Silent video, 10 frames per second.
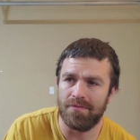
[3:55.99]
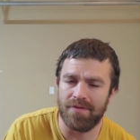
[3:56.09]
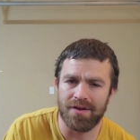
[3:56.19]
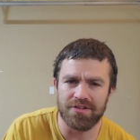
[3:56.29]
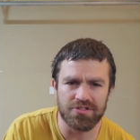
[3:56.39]

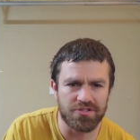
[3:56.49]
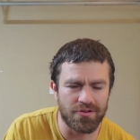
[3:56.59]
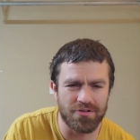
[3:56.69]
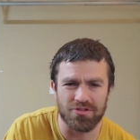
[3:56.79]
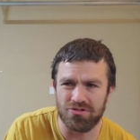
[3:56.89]
not
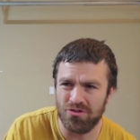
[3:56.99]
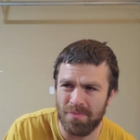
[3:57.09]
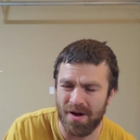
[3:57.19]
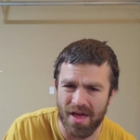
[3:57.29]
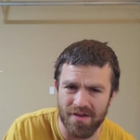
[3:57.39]
necessarily
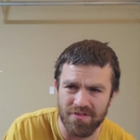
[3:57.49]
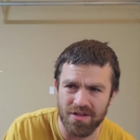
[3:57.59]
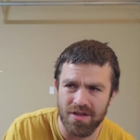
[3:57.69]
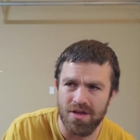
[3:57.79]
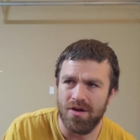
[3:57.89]
super
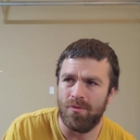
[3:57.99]
heavy